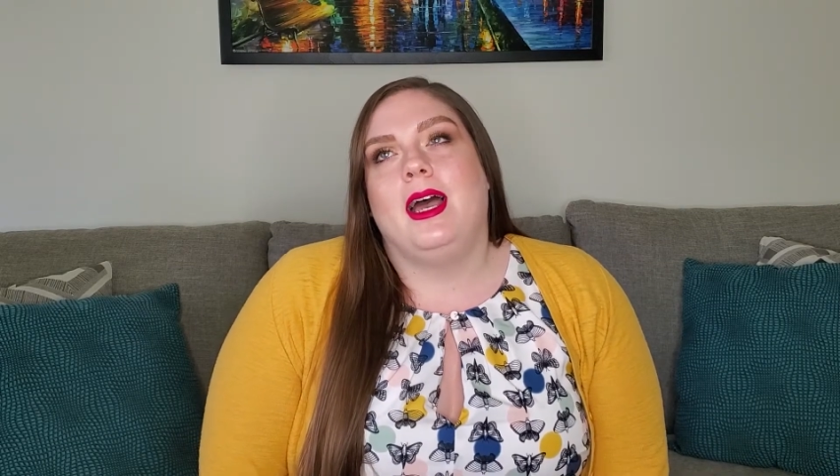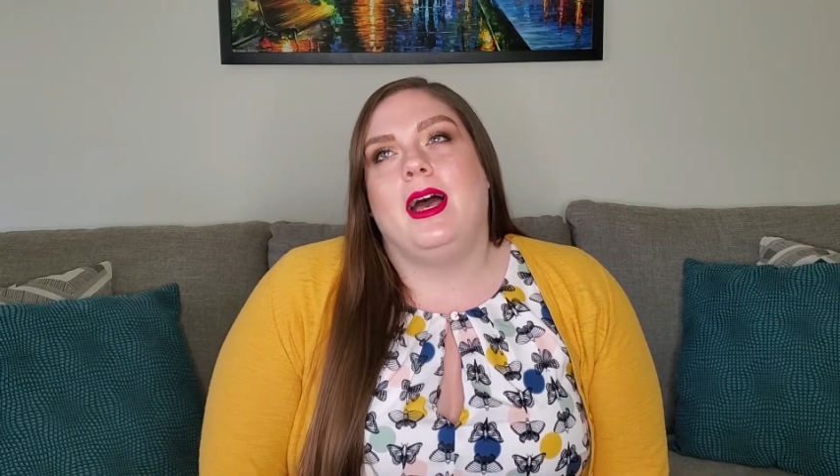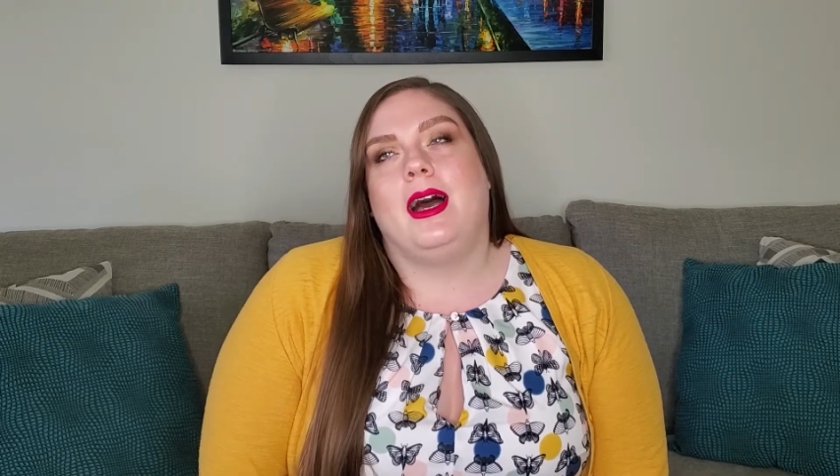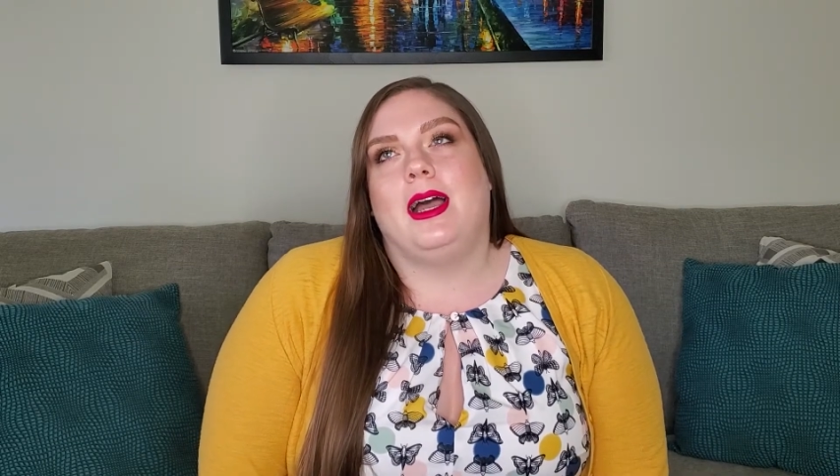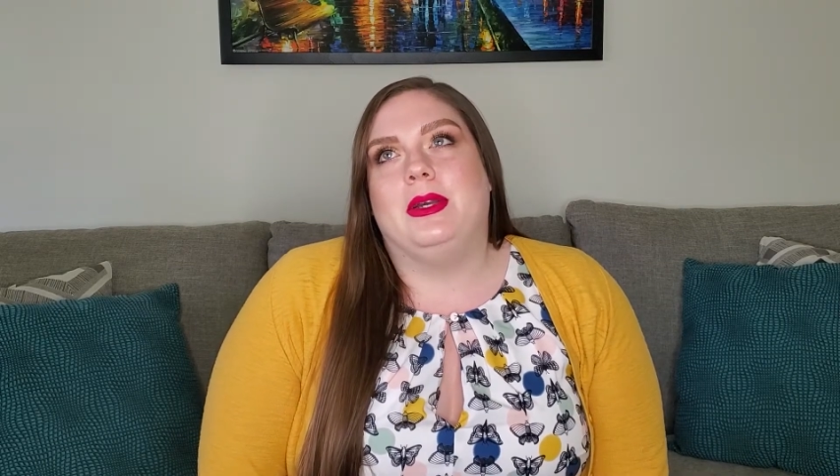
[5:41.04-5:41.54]

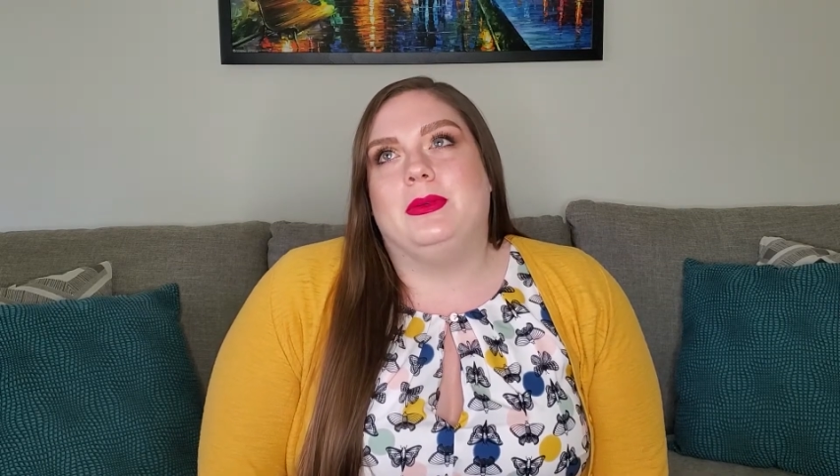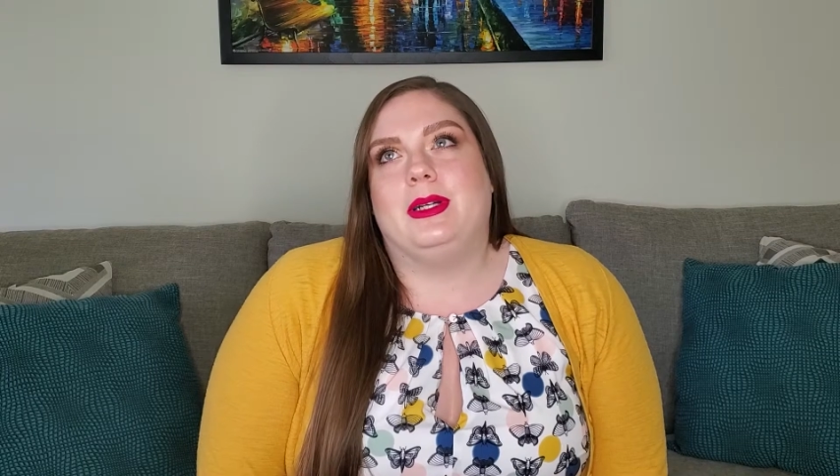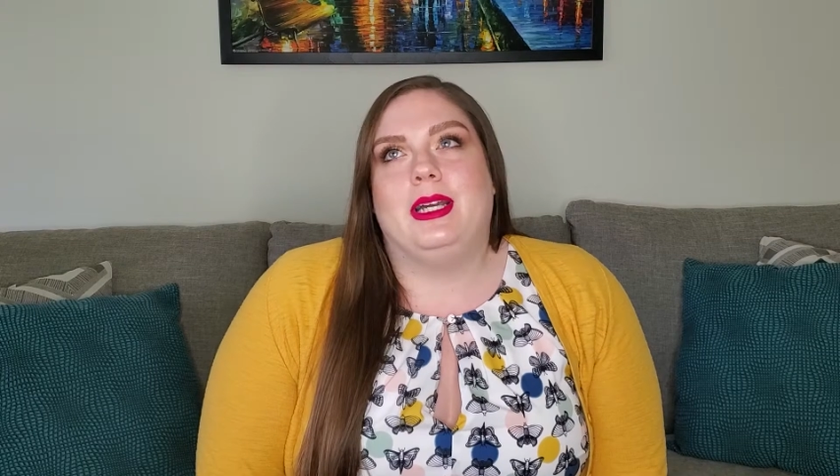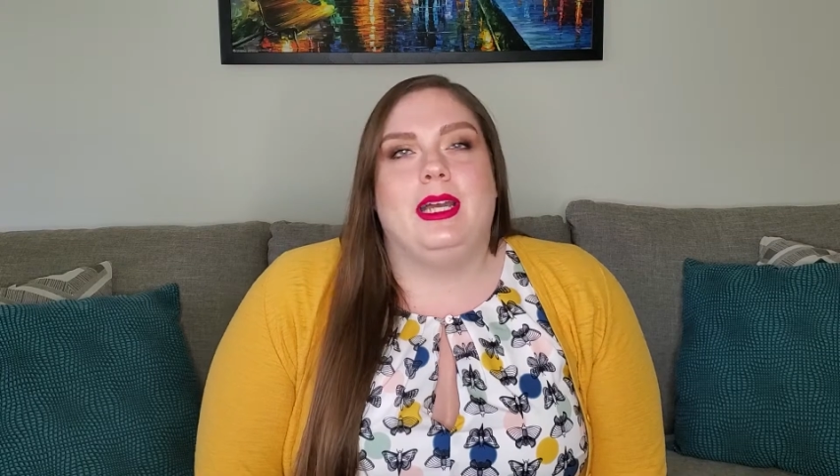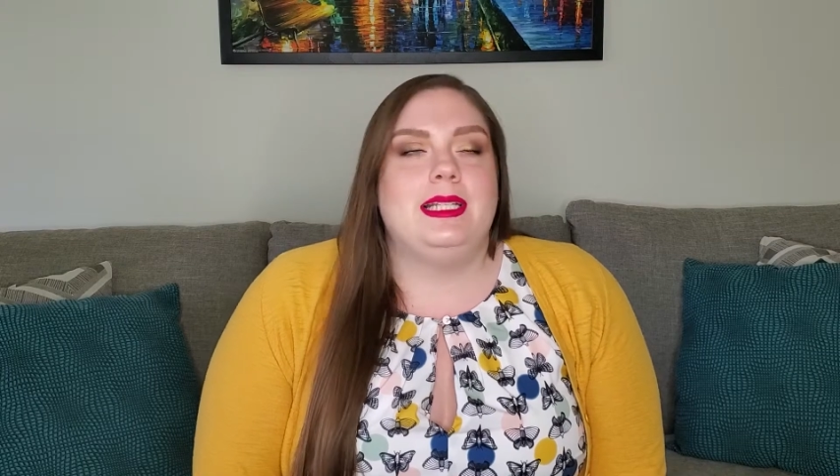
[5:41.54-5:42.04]
I
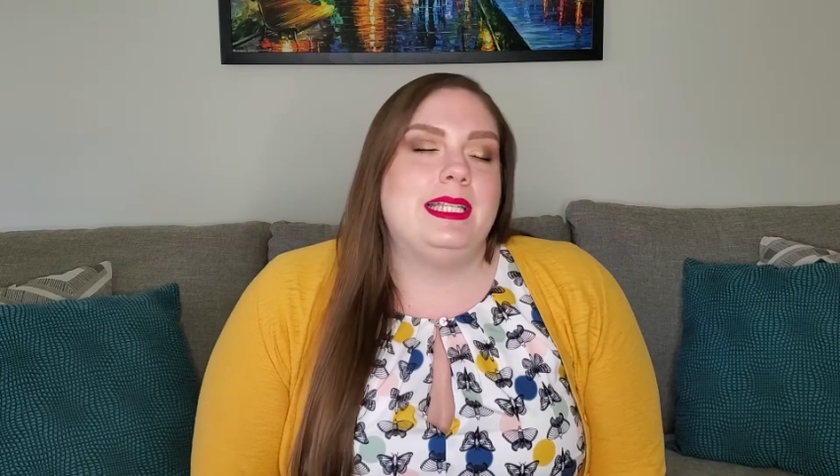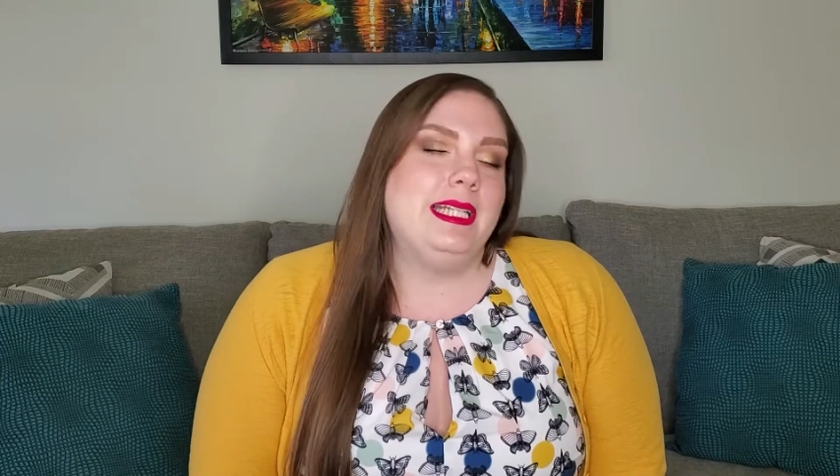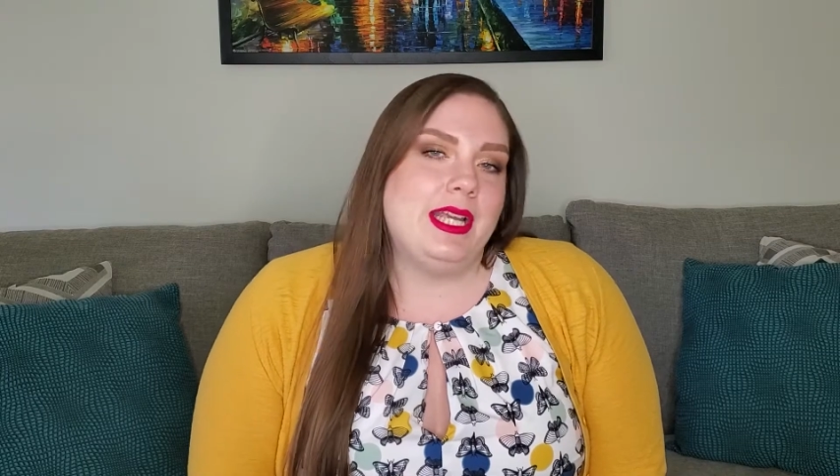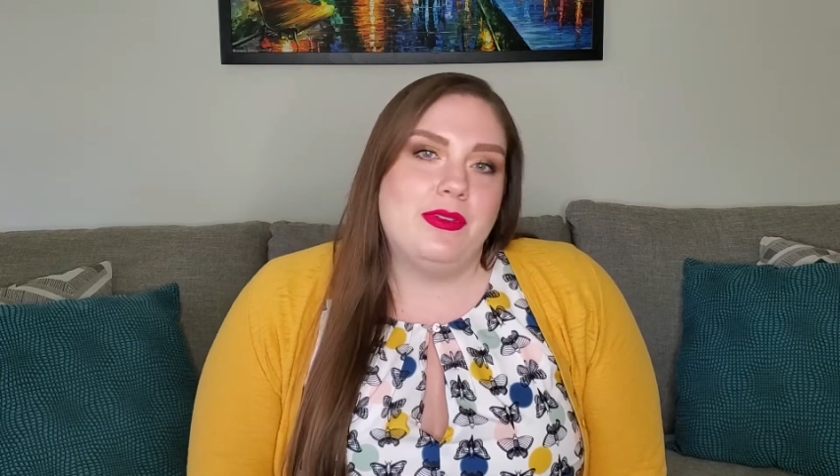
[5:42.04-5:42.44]
would sneak